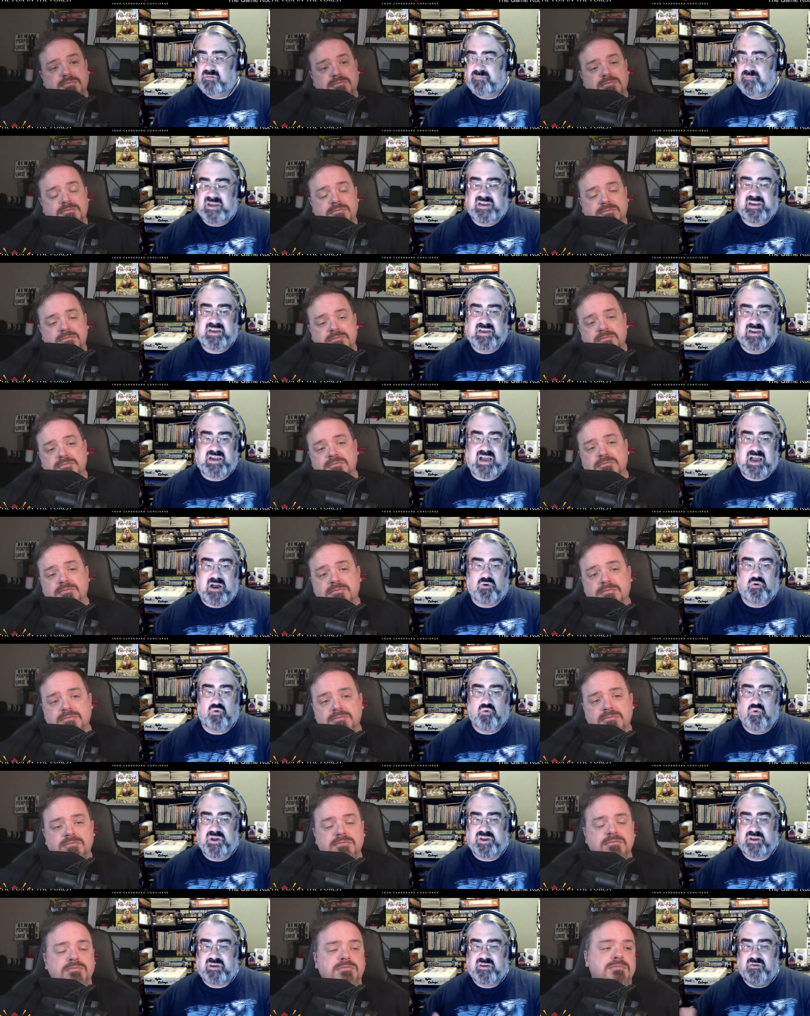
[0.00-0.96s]
Speaker 1: depending on how
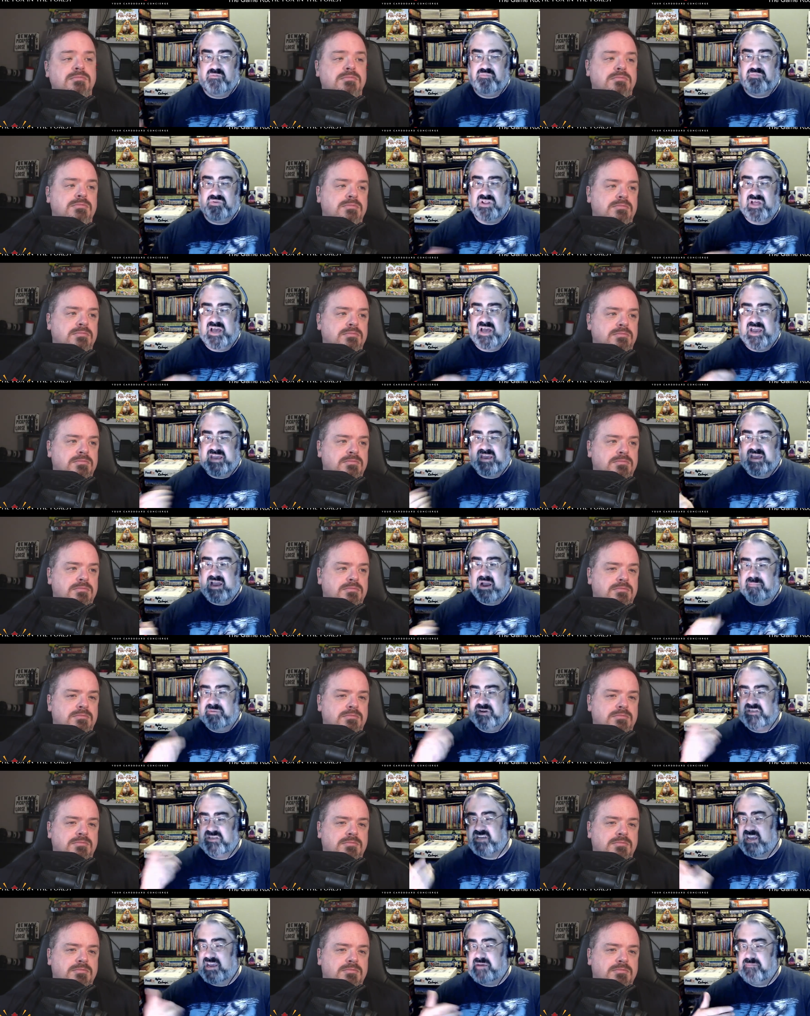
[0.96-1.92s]
quick you play, how
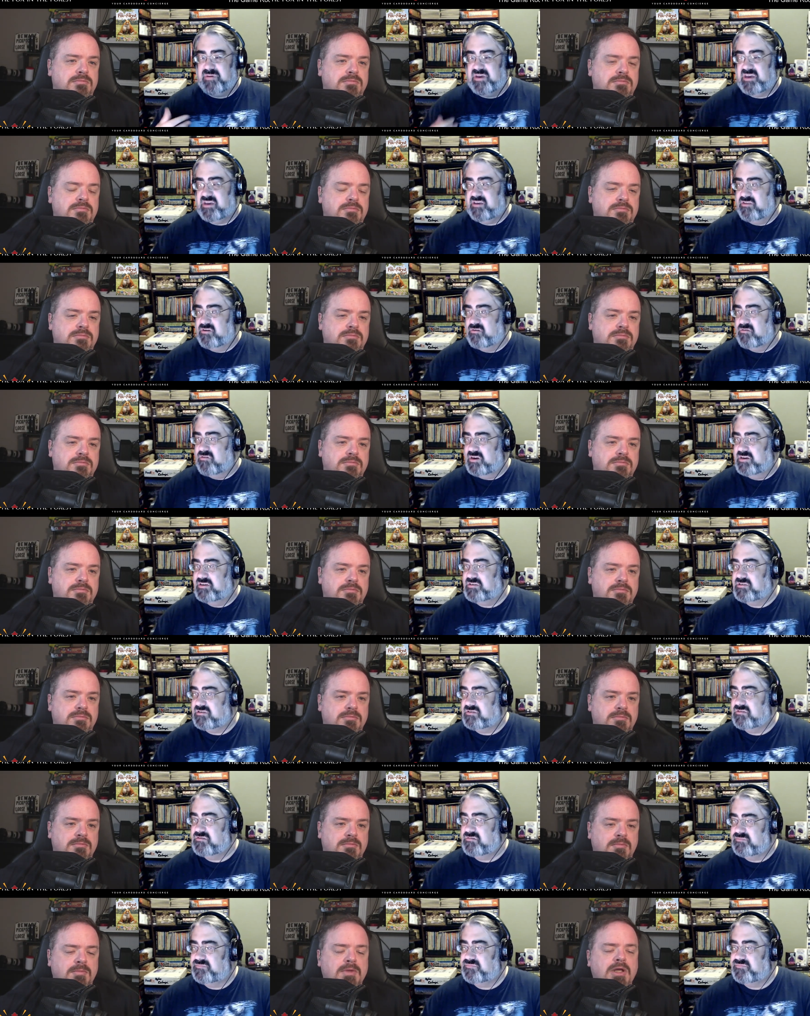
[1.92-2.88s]
much AP there
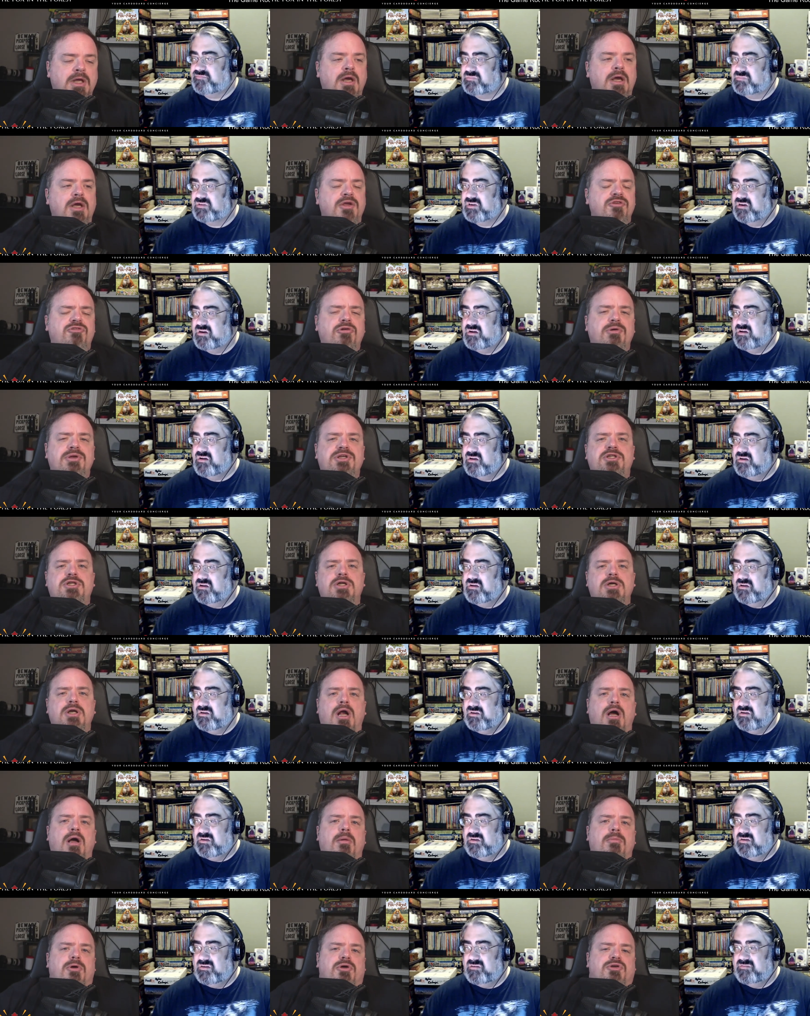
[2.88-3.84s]
is.
Speaker 2: So it could
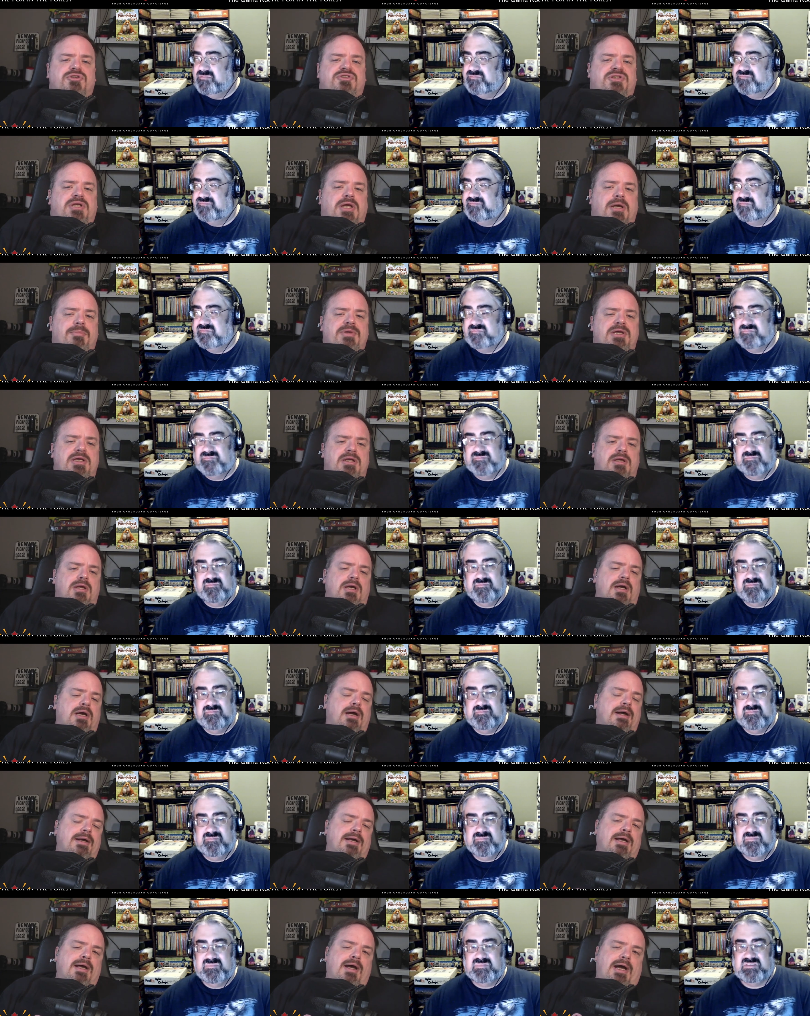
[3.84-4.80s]
almost, I mean,
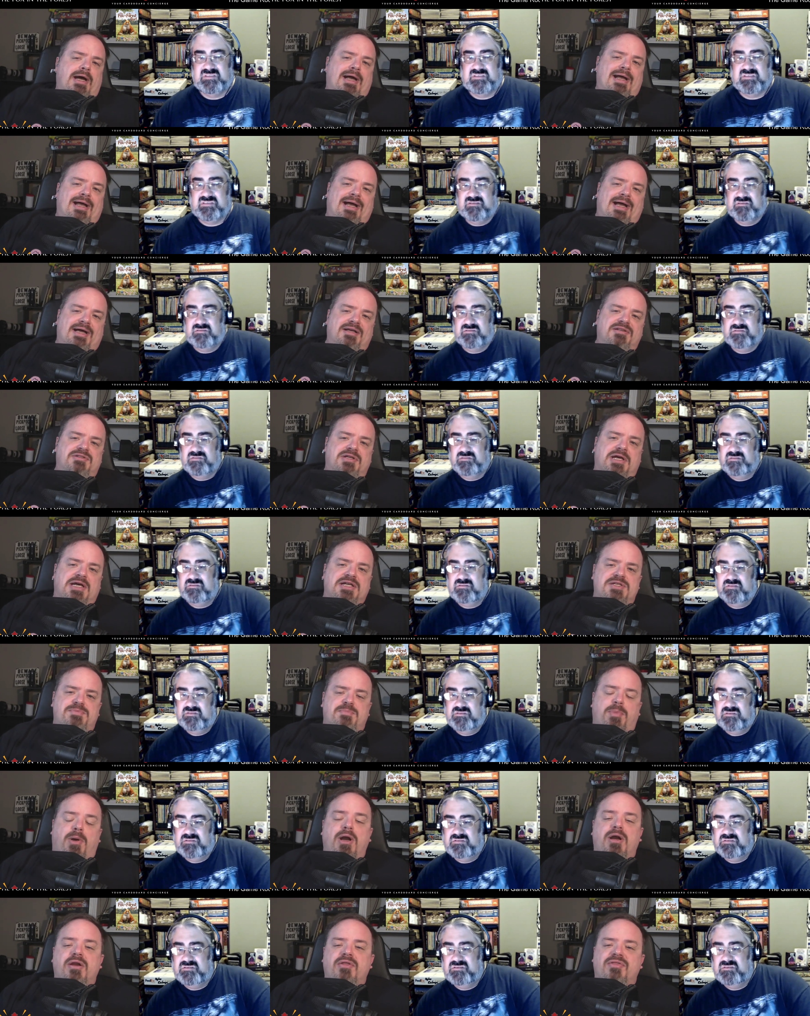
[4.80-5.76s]
as as
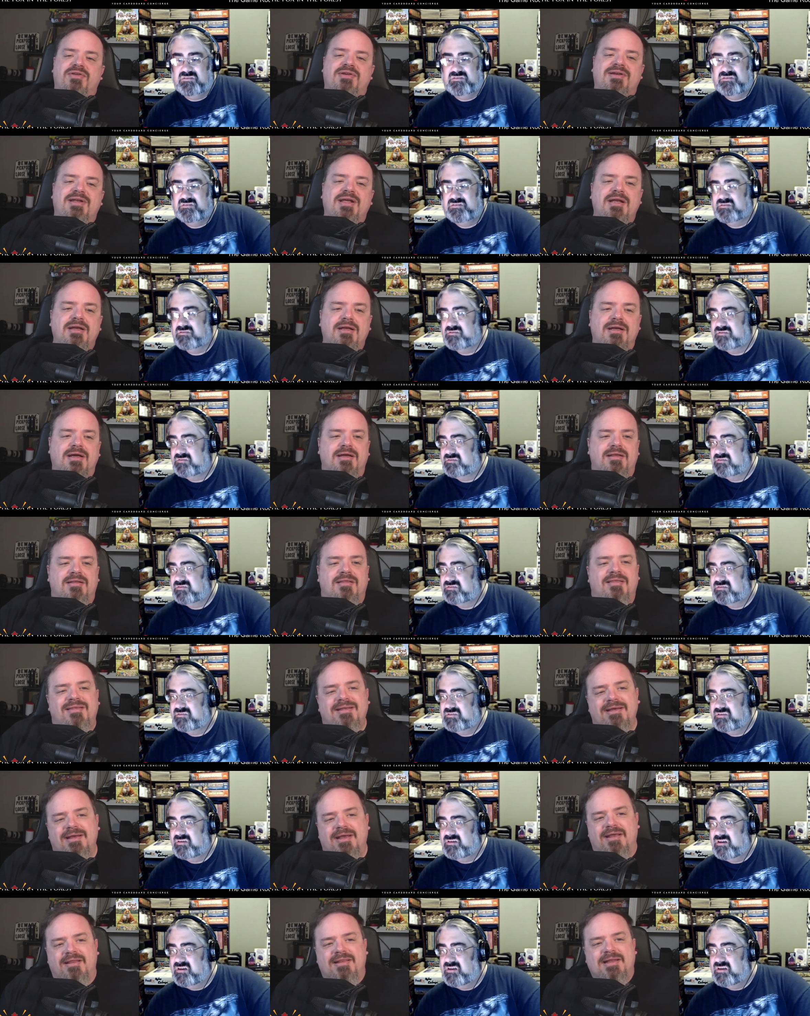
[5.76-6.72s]
part of the date night
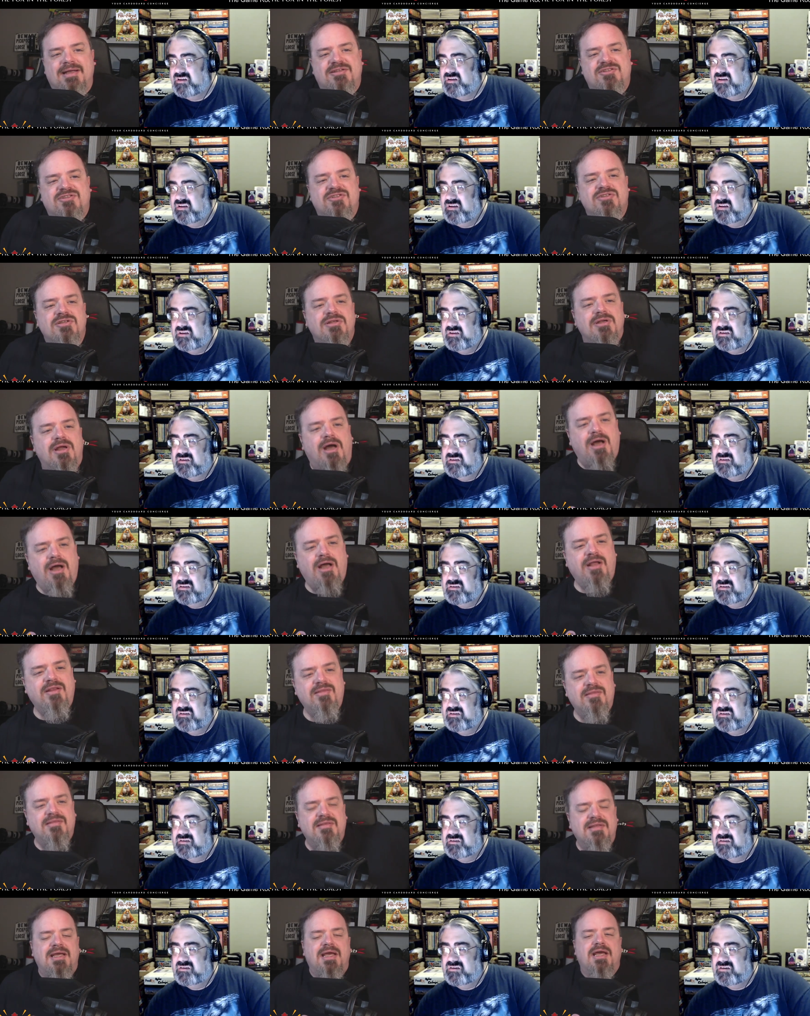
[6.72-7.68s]
thing, that's not
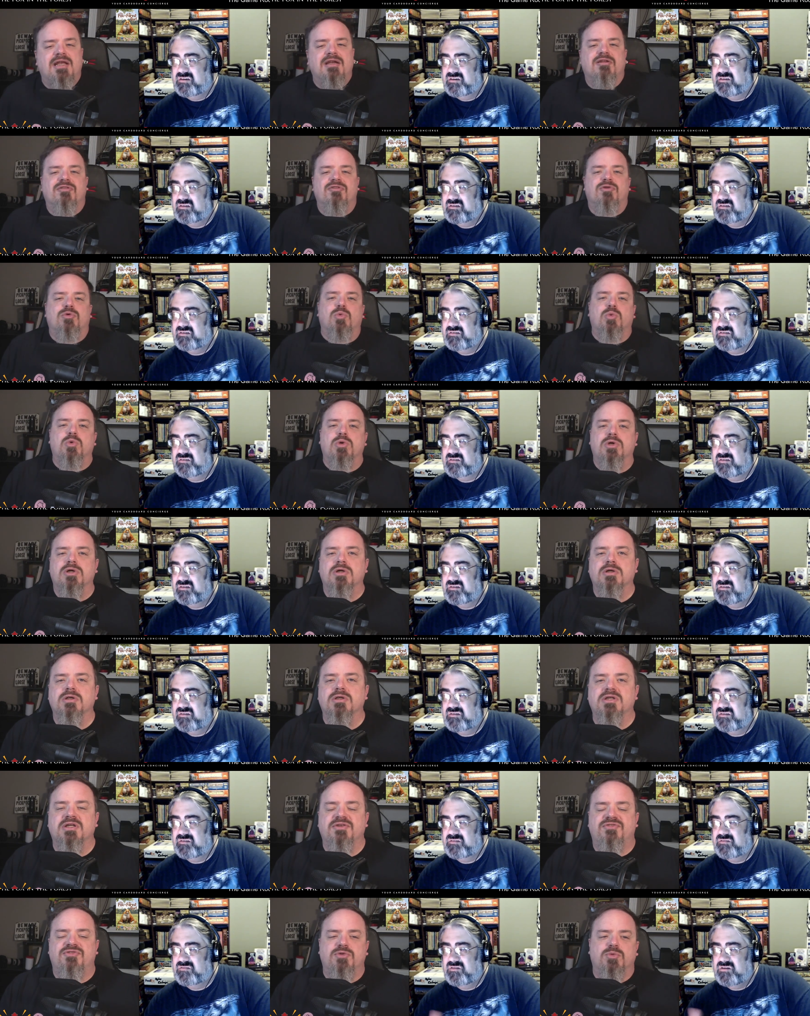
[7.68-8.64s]
the end of the
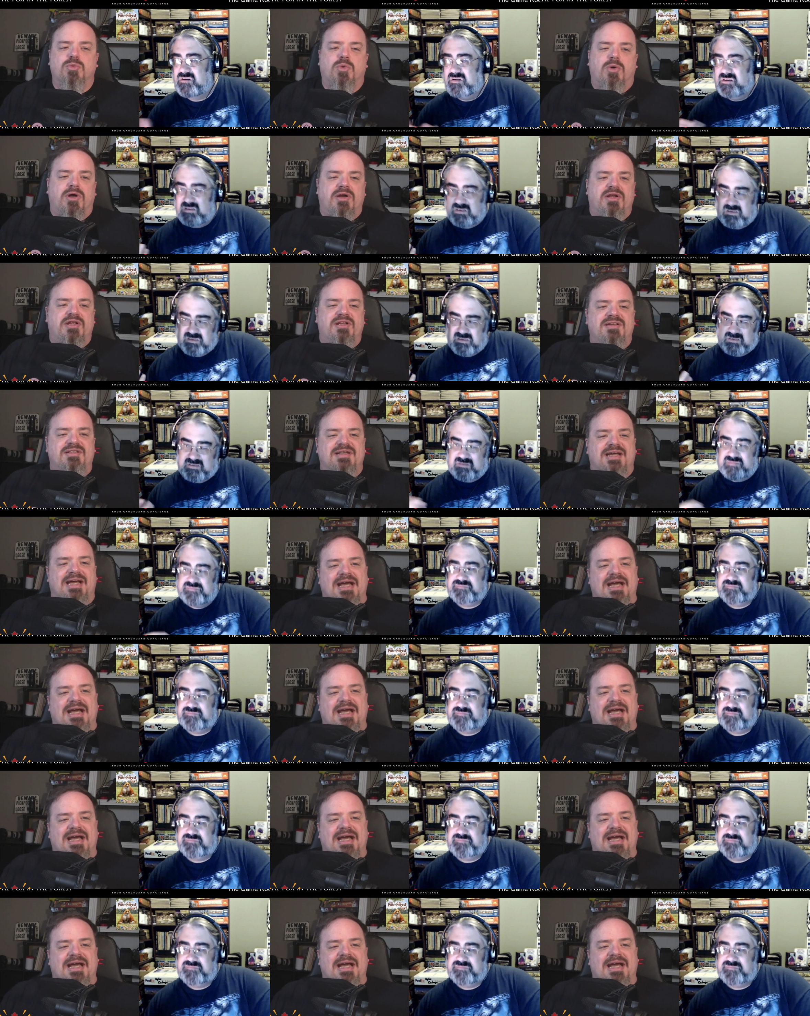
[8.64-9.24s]
world if you wanted